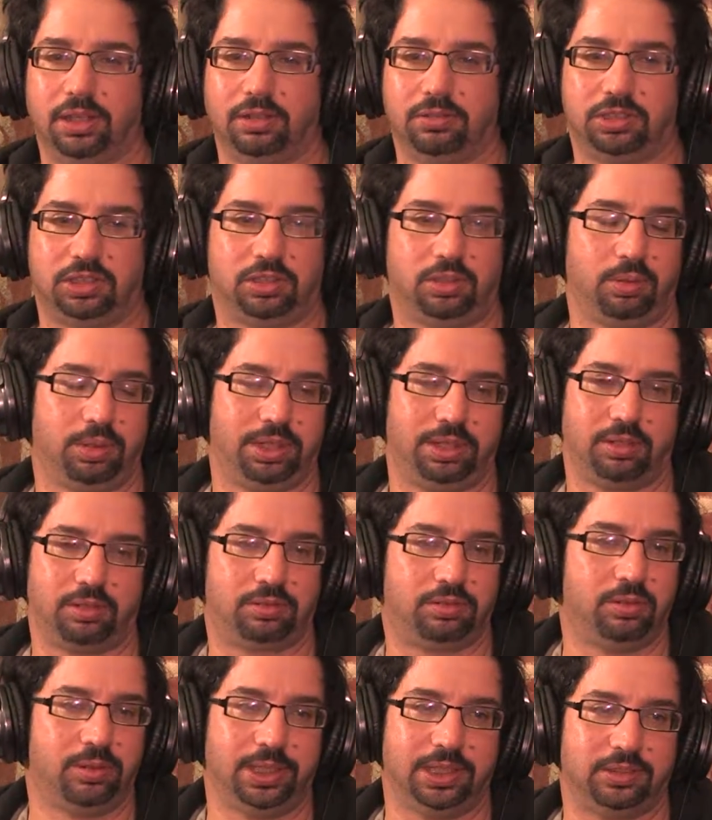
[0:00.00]
just doing
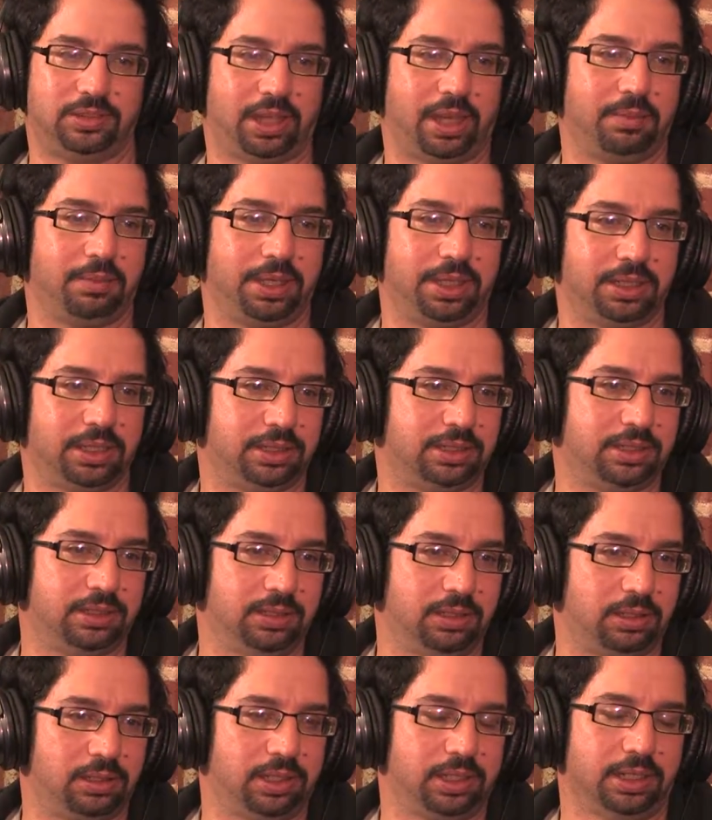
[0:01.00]
the same thing they did to
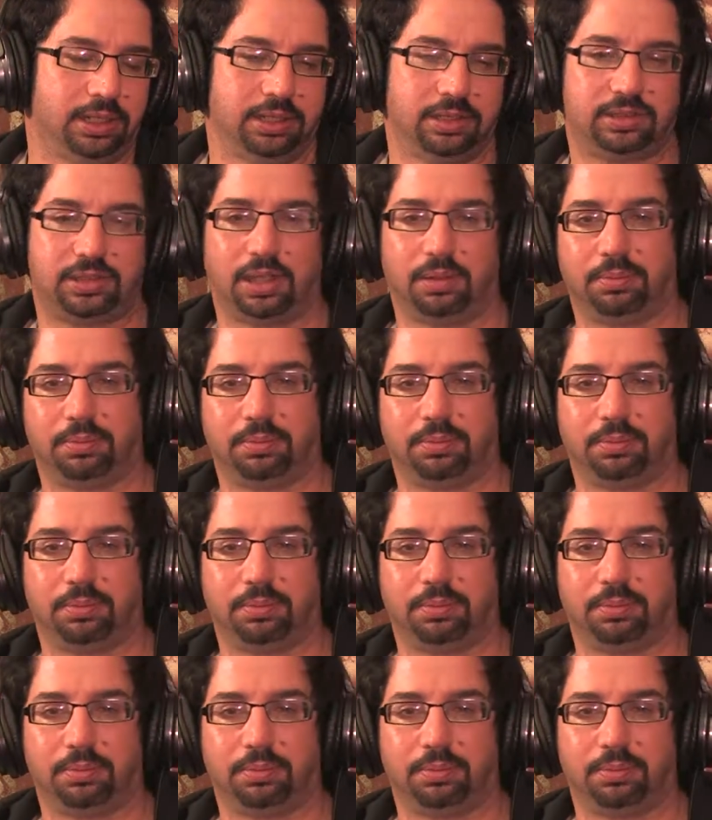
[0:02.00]
Clinton, except